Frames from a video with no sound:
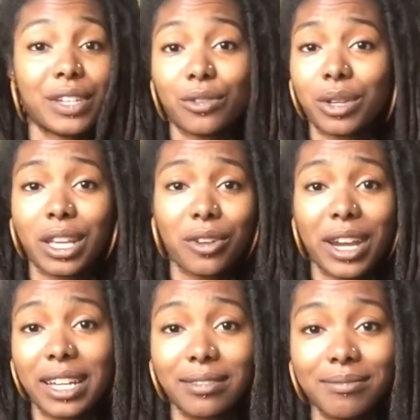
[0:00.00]
feel really
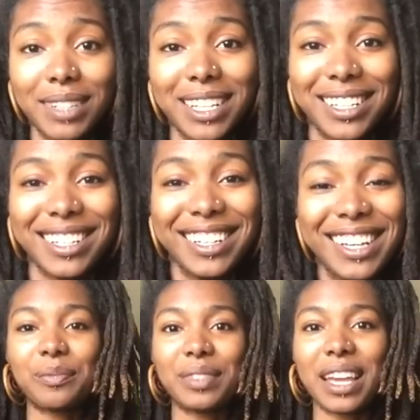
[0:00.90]
great.
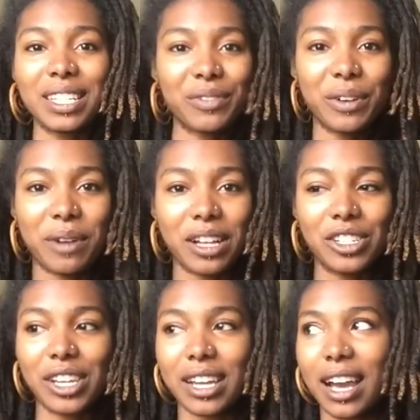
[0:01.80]
Thanks for
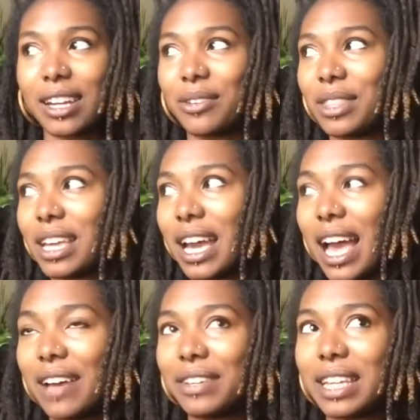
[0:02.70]
watching. I don't think I
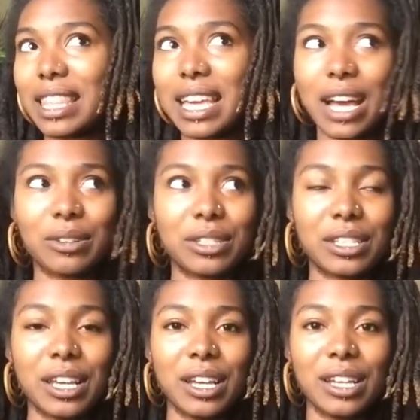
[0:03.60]
have anything
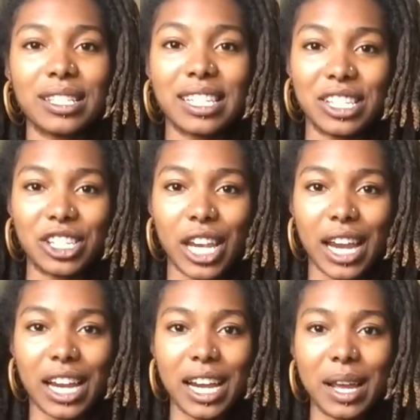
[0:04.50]
else to
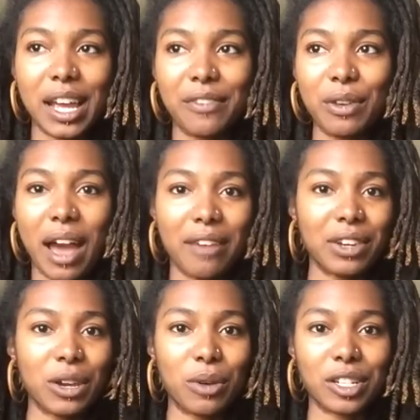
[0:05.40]
share. If you have
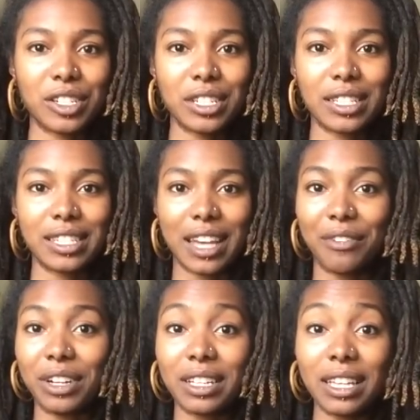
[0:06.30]
any questions,
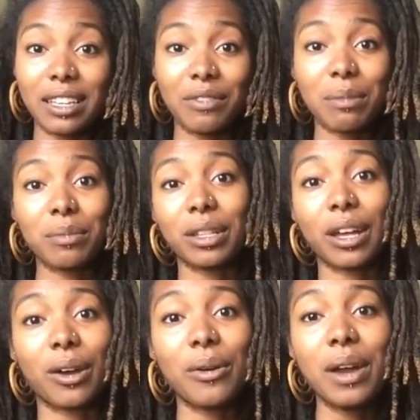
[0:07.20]
definitely leave them
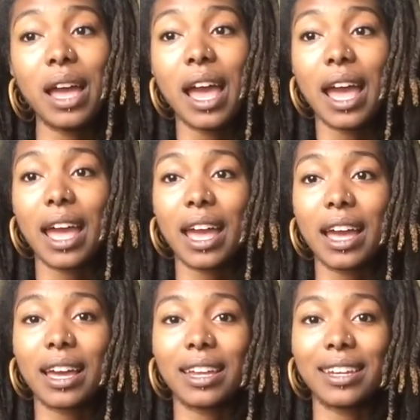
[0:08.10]
below,
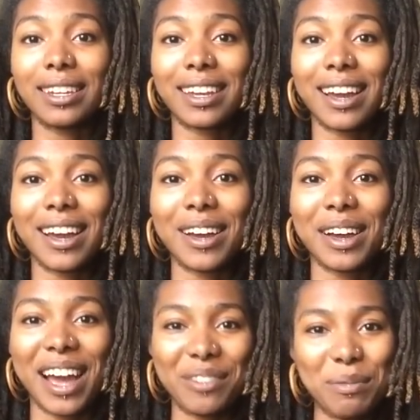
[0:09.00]
and
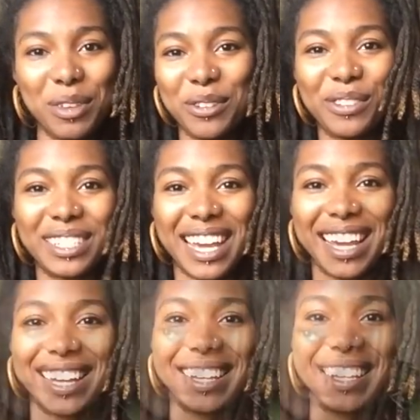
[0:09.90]
have a beautiful day.